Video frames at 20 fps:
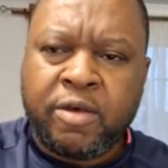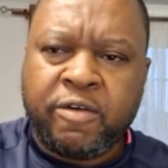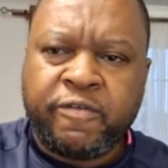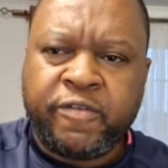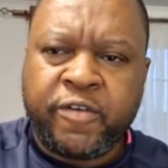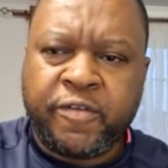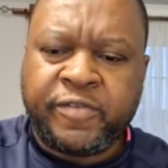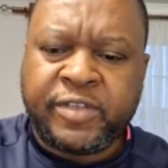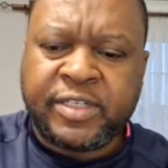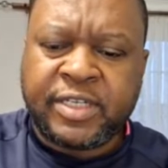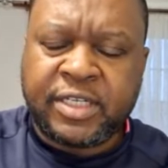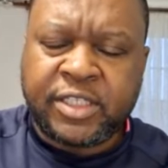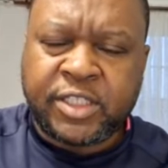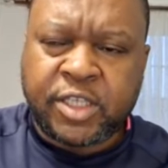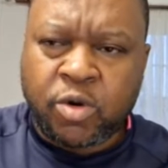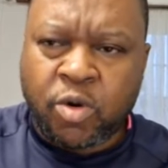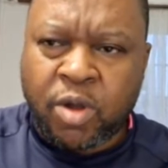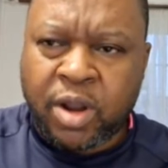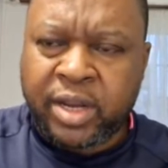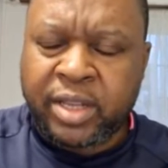15
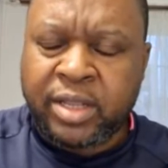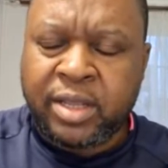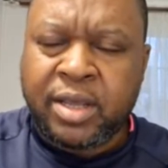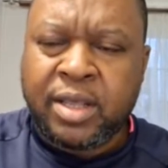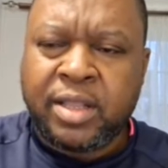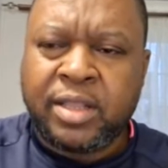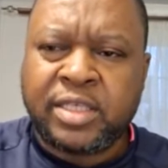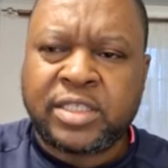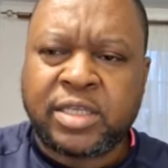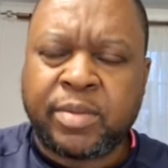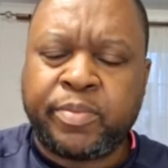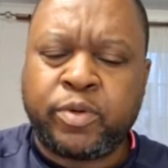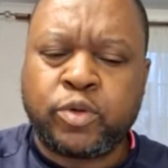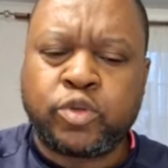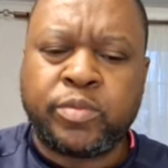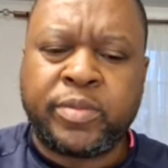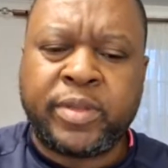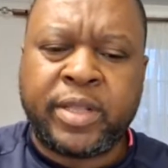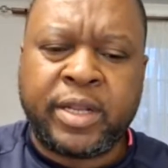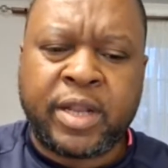January, there's
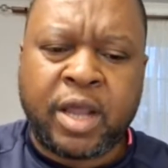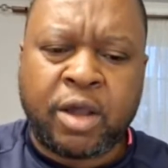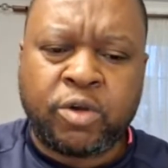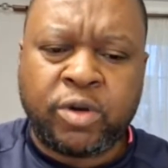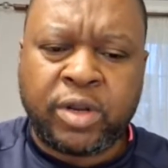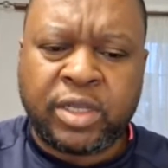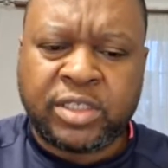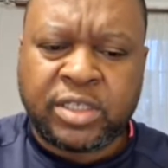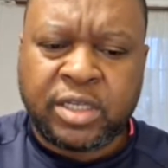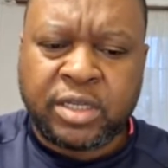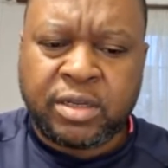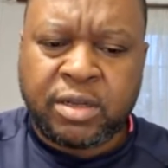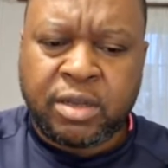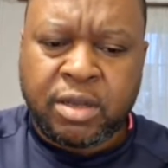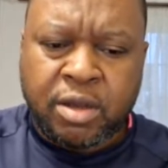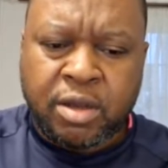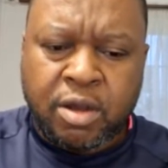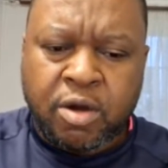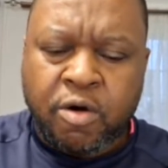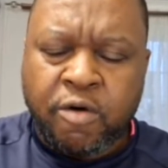supposed to be the inauguration
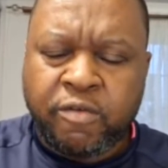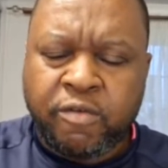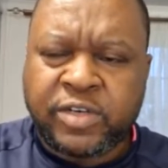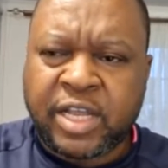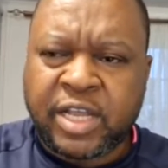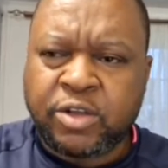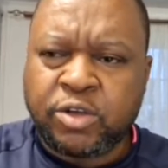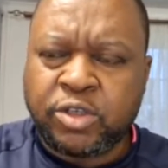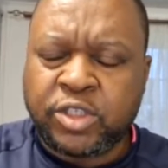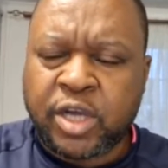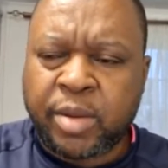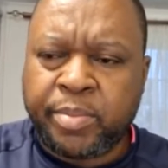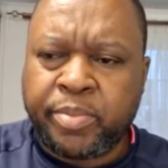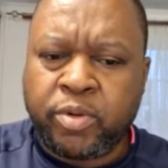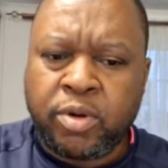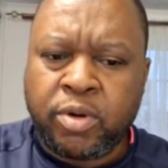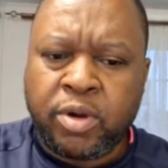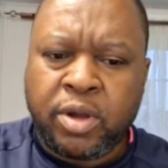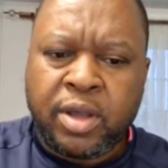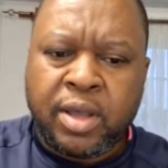of Daniel
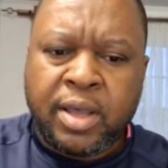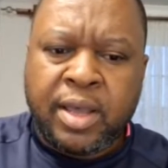Chapo,